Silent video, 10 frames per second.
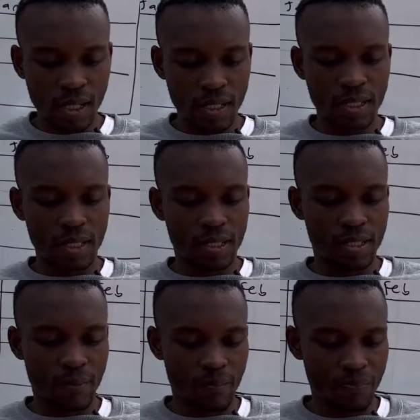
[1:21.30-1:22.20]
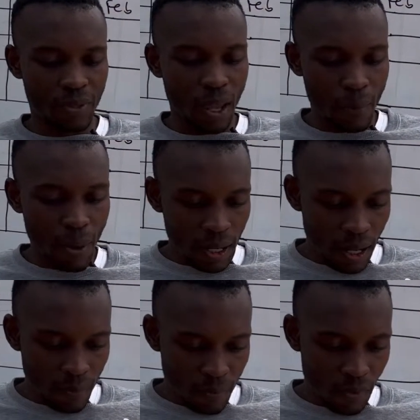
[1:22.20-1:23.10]
and sales. A
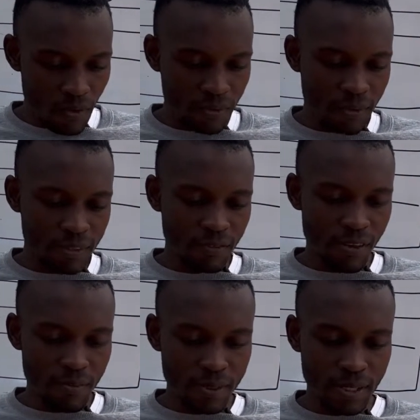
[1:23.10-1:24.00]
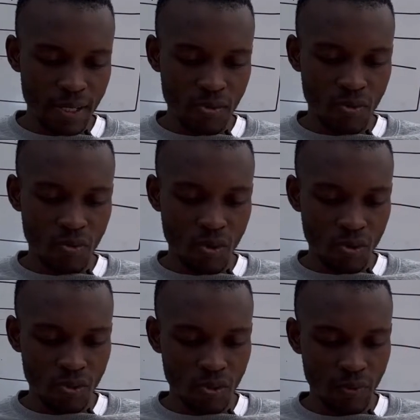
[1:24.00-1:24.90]
markup of 75% on
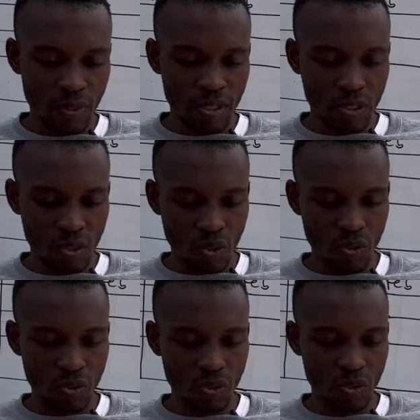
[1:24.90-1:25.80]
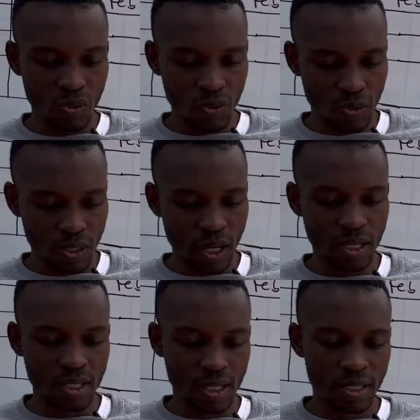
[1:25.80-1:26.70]
cost is used to
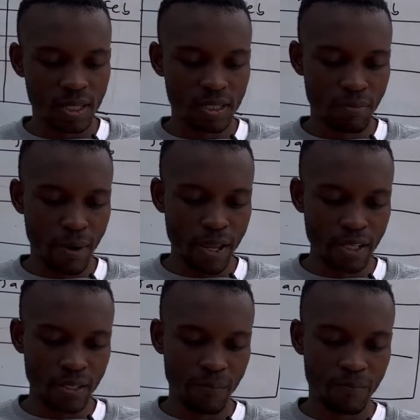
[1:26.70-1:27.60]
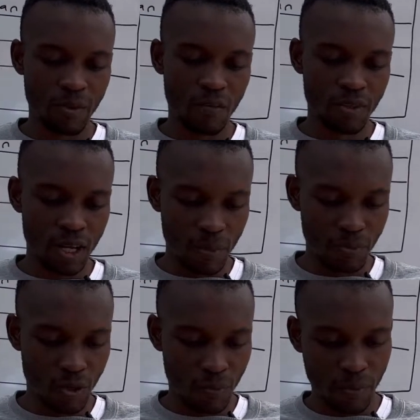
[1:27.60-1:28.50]
set the sales price of the
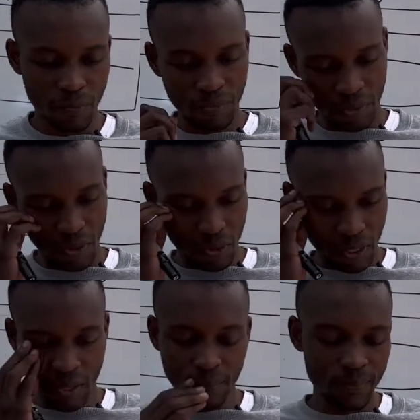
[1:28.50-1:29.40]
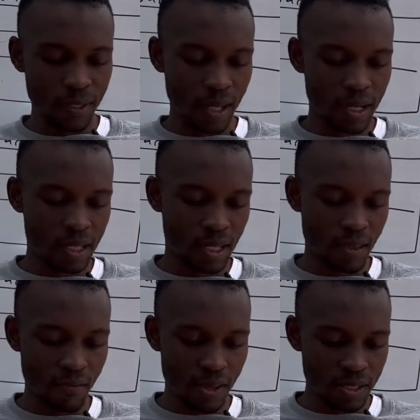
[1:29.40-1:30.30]
laptop. Okay, and they
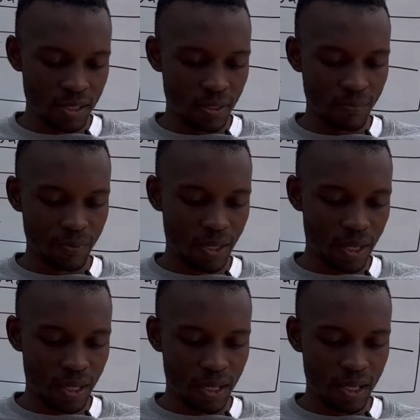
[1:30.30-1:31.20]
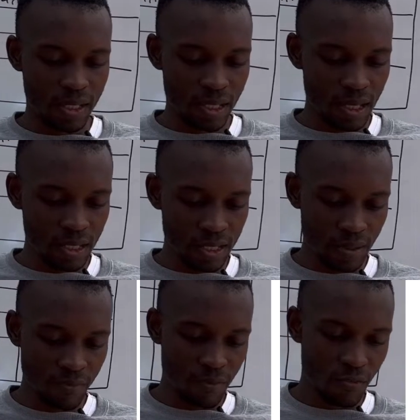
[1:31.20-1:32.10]
give us sales
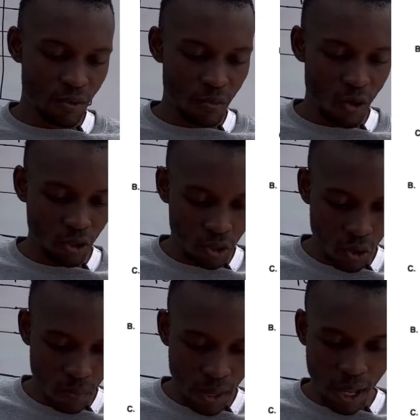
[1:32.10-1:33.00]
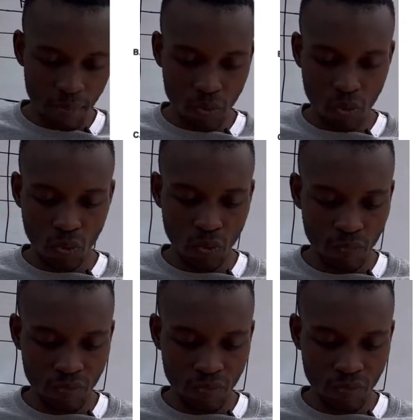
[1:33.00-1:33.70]
from October up to